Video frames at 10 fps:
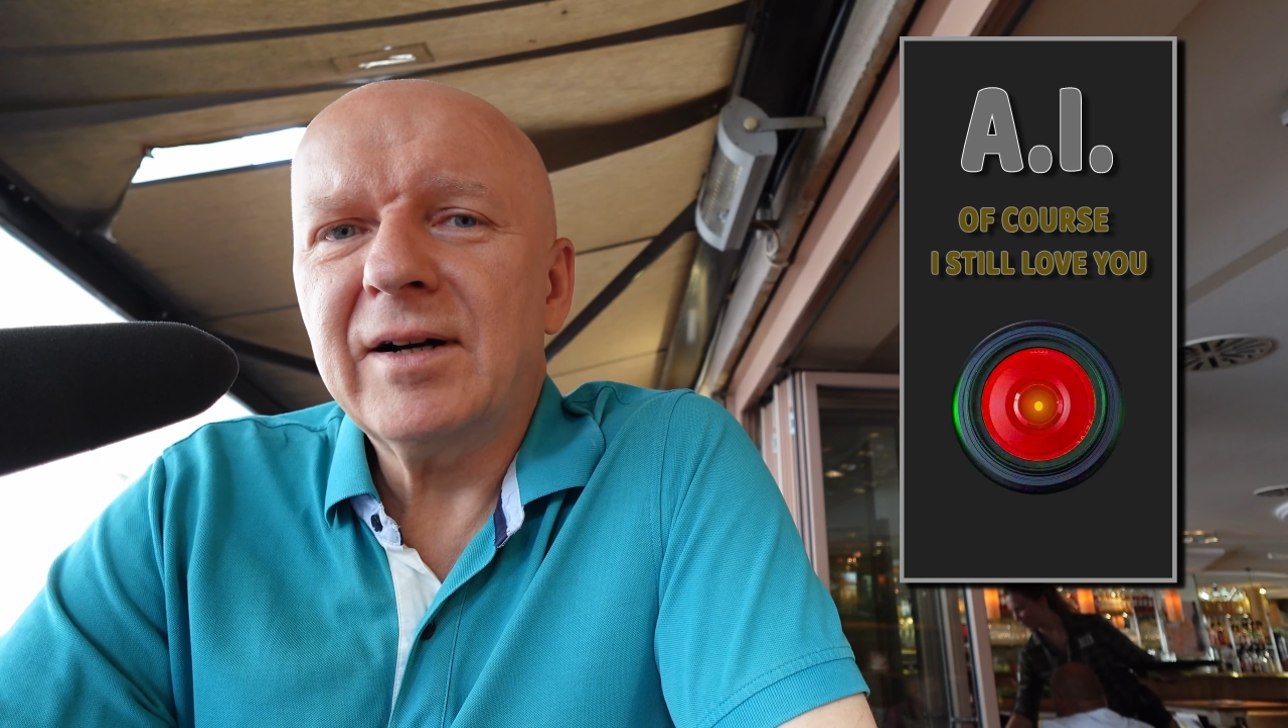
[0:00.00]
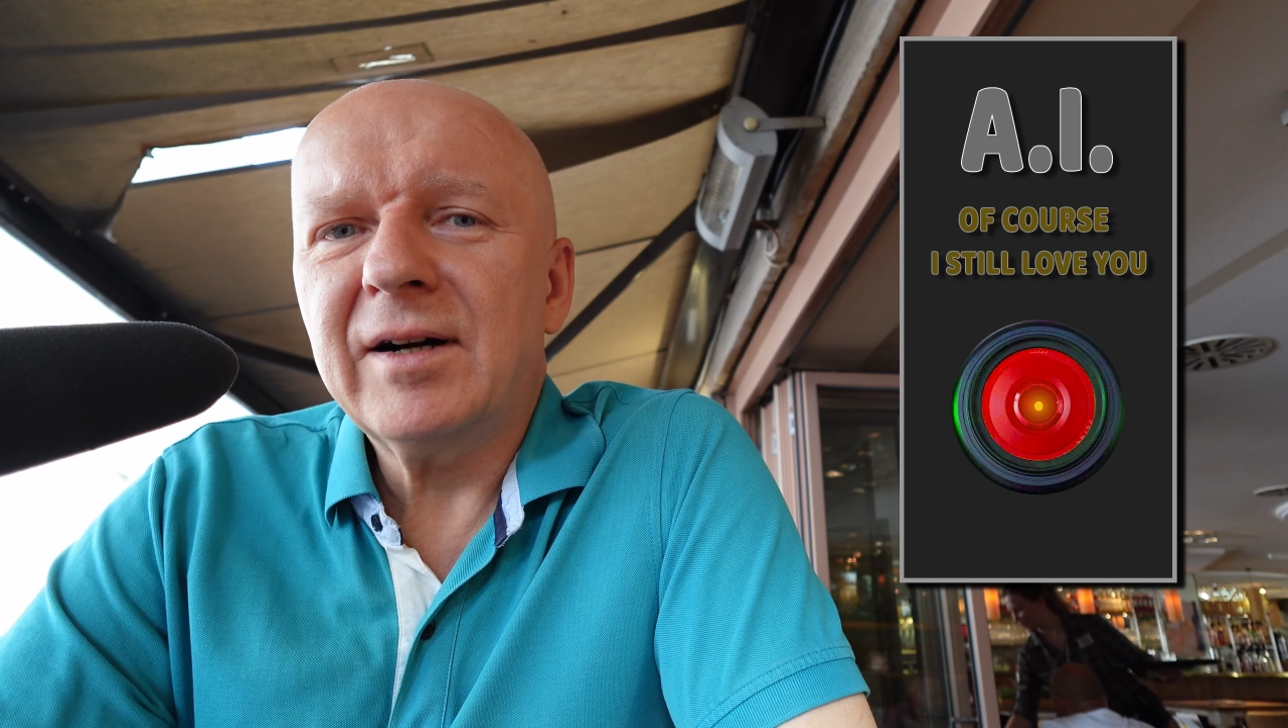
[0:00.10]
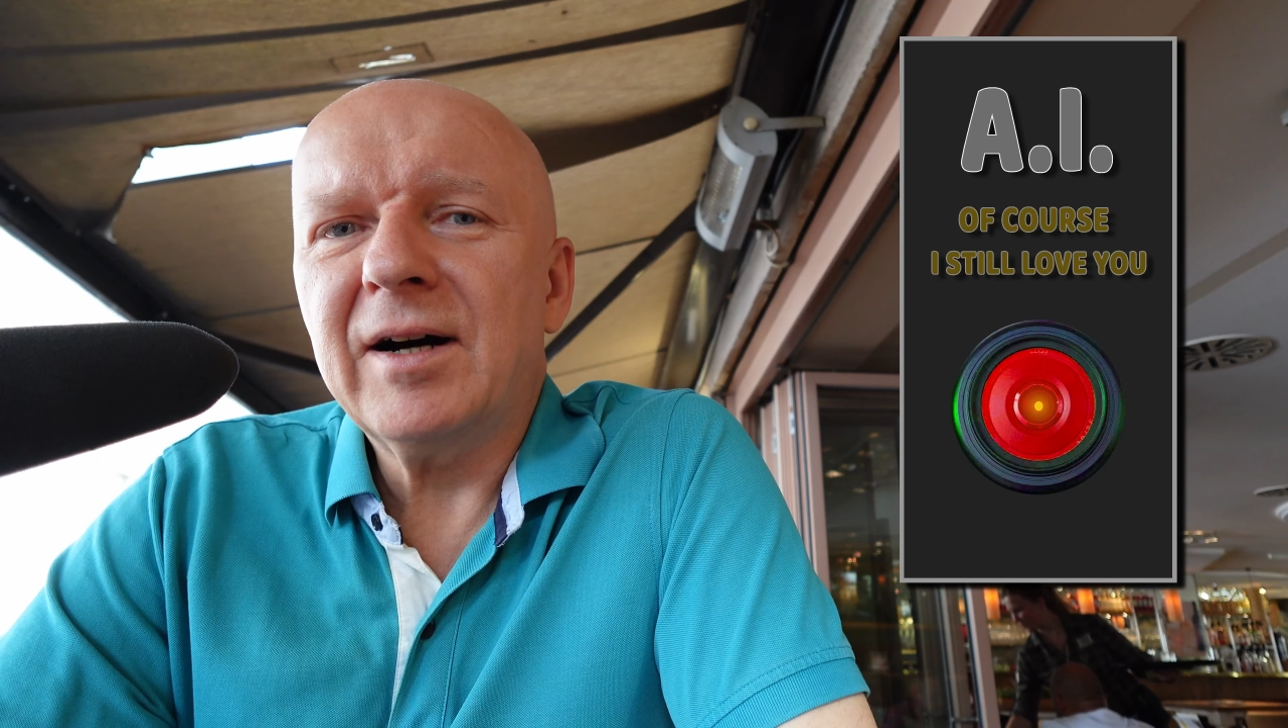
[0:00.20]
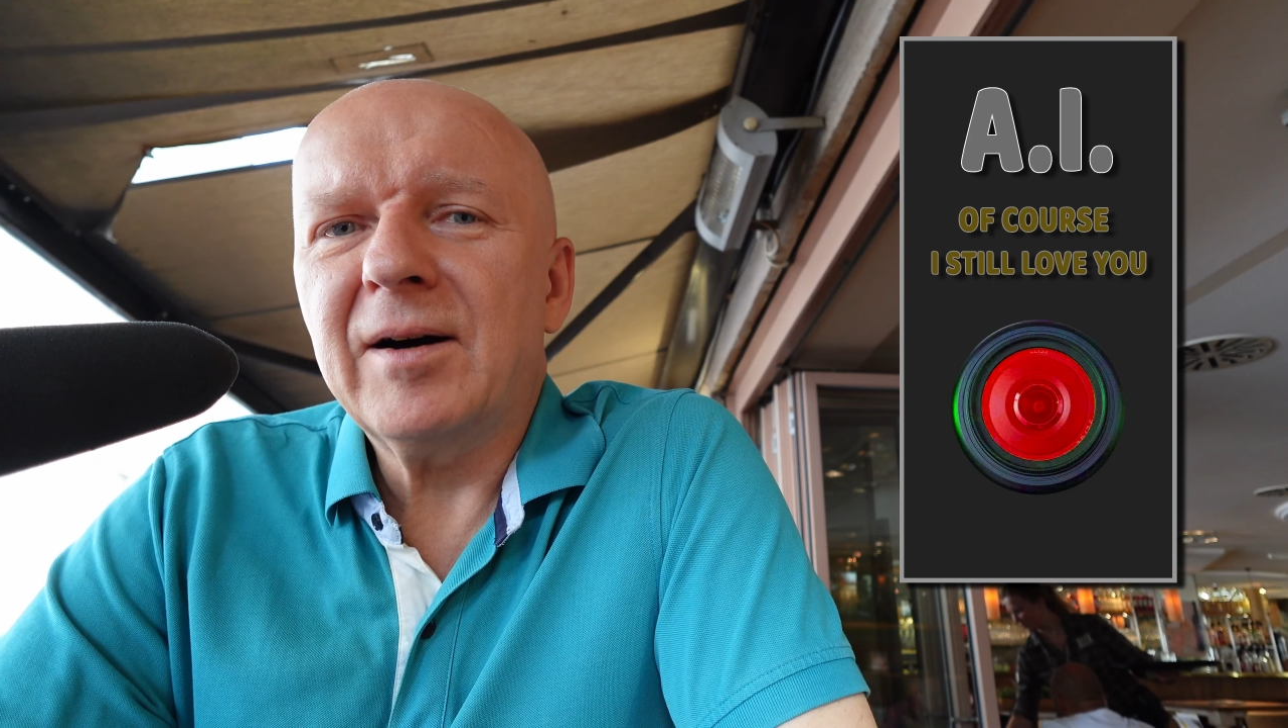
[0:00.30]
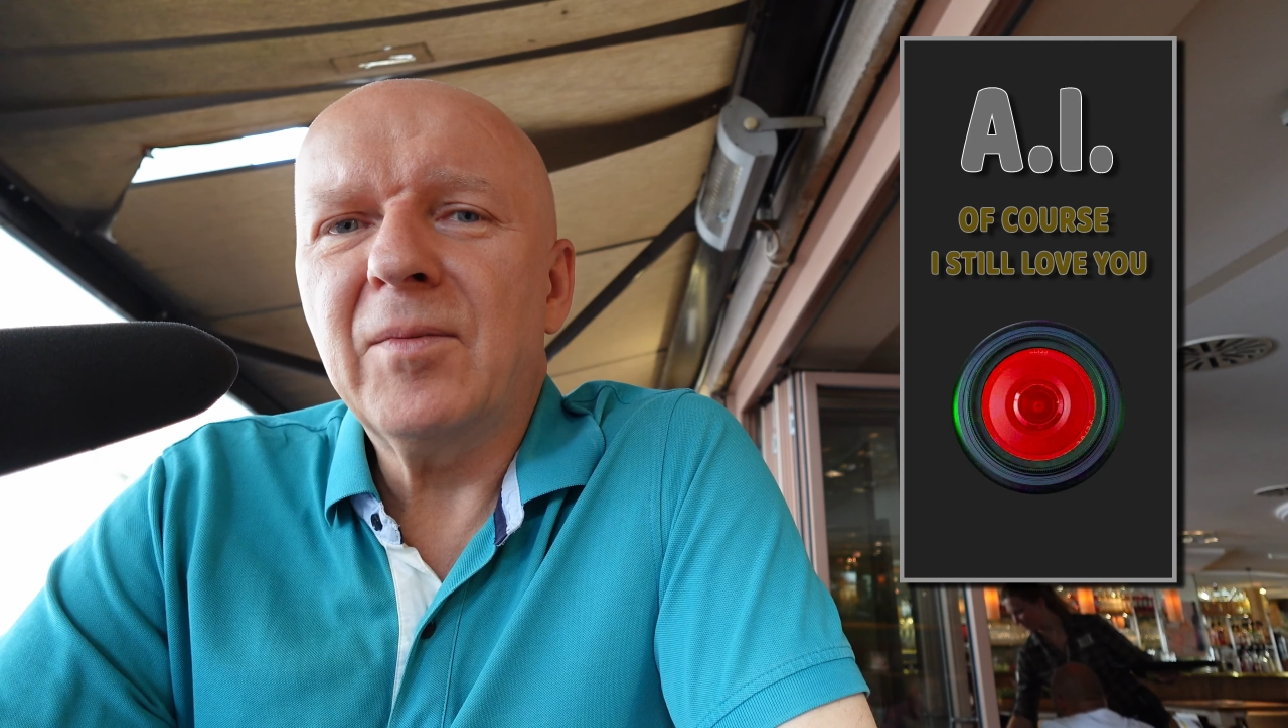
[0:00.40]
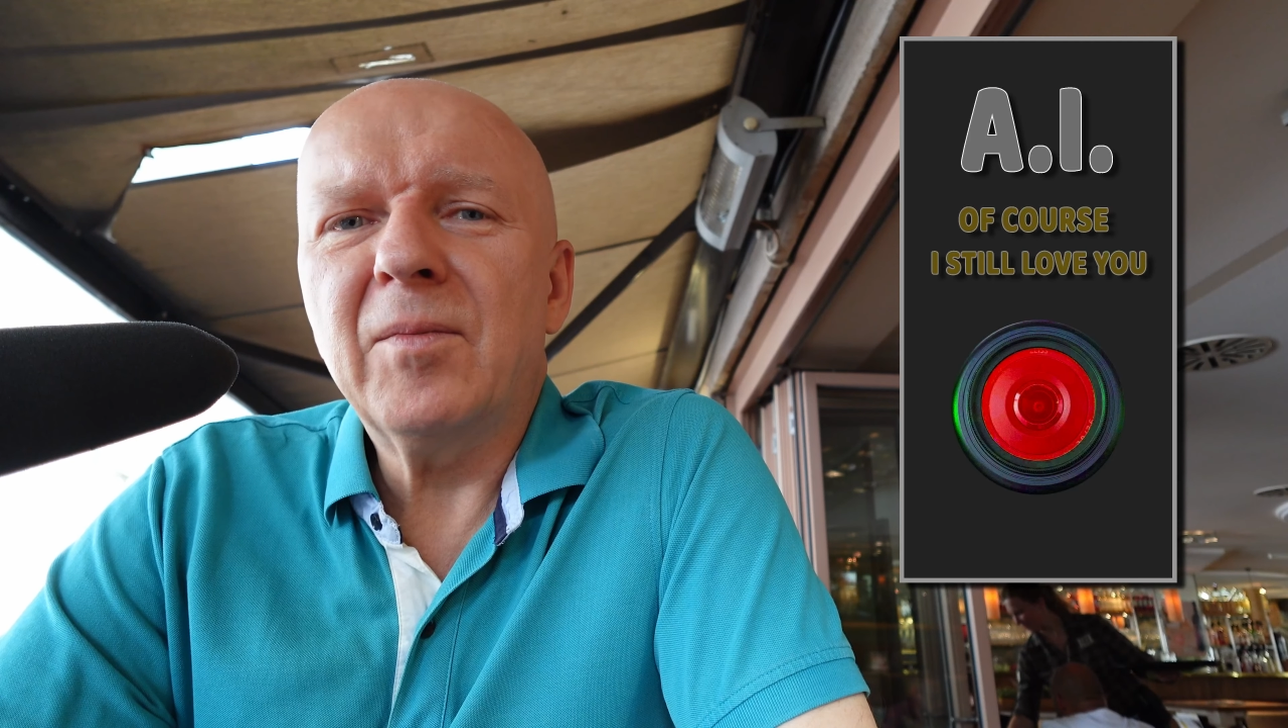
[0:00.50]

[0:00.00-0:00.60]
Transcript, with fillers: are